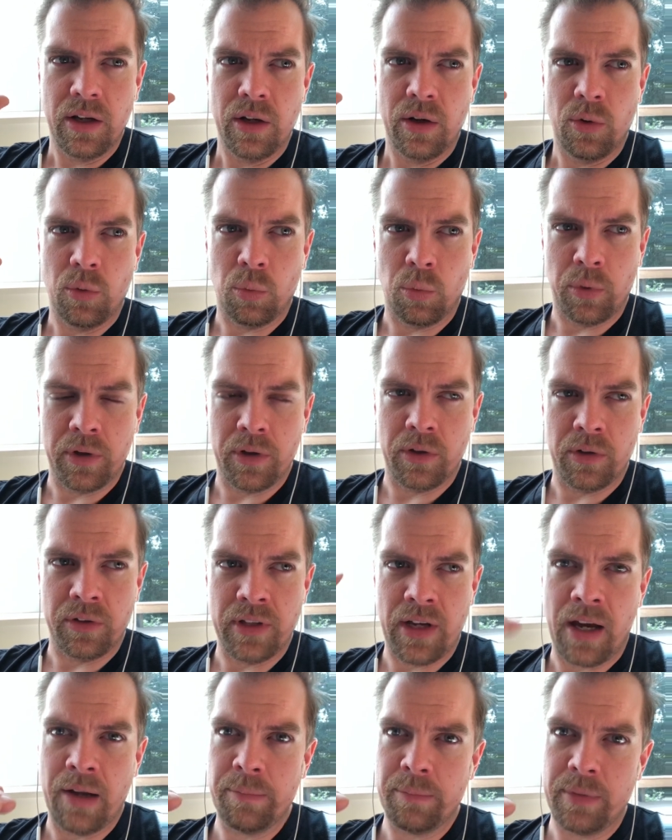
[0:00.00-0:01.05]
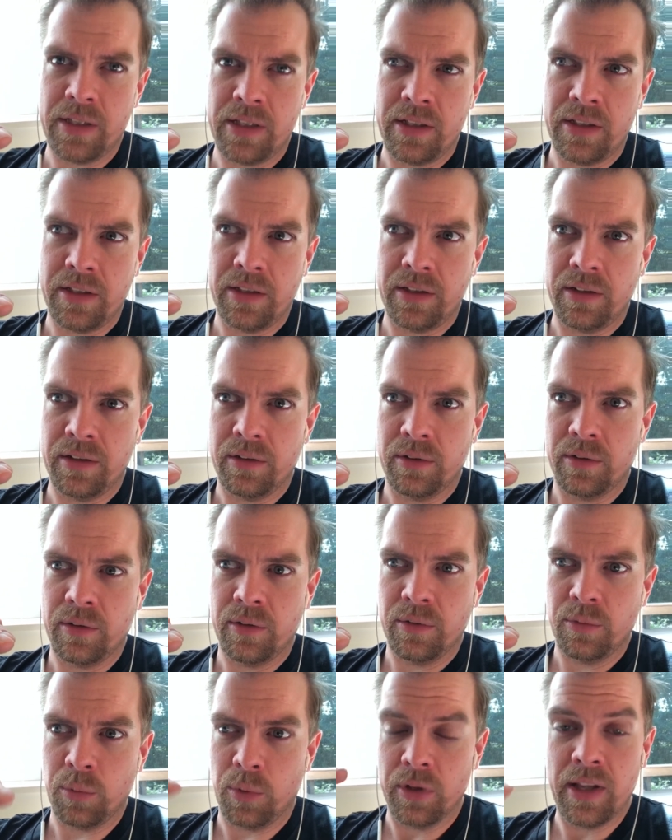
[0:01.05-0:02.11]
will not be
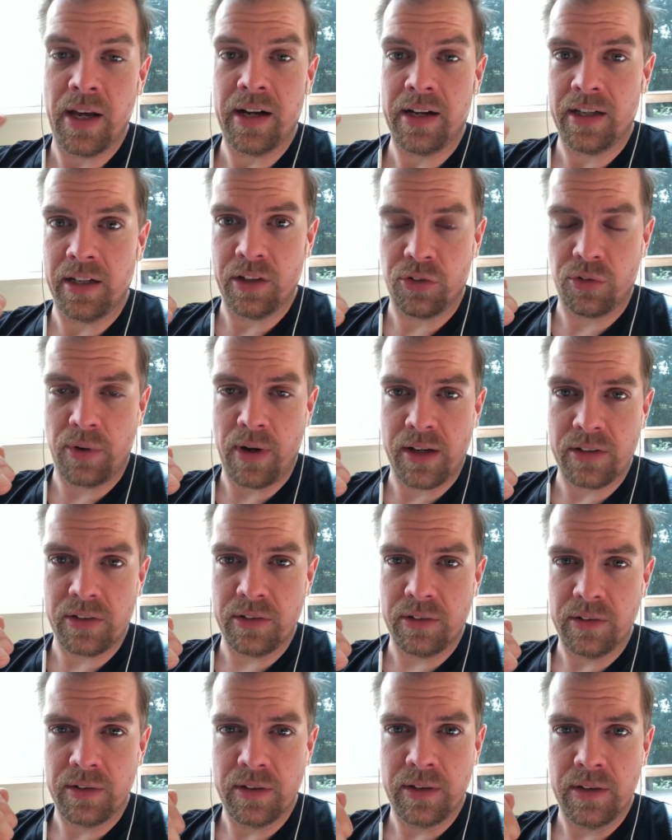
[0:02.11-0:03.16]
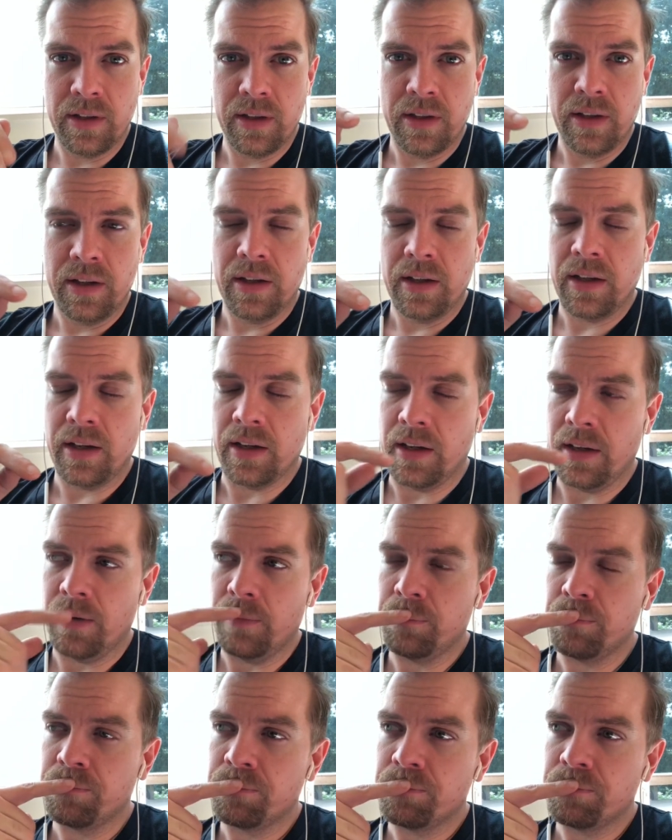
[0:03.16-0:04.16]
will not get extracted, or